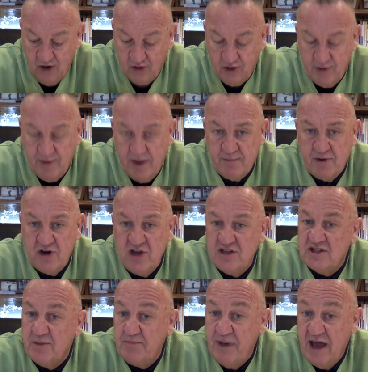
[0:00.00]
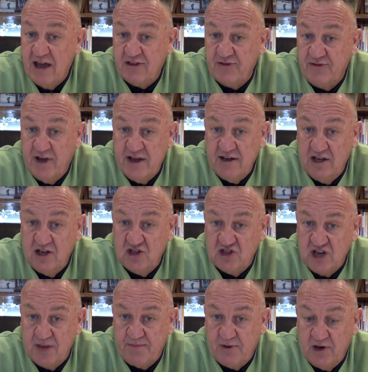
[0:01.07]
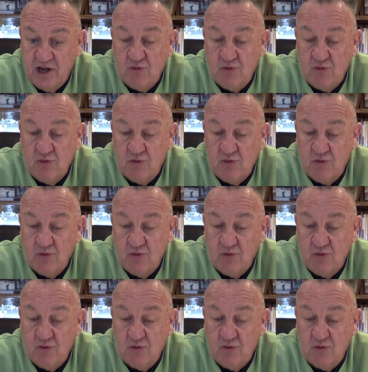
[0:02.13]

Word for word: Remember, he's a pathfinding shepherd.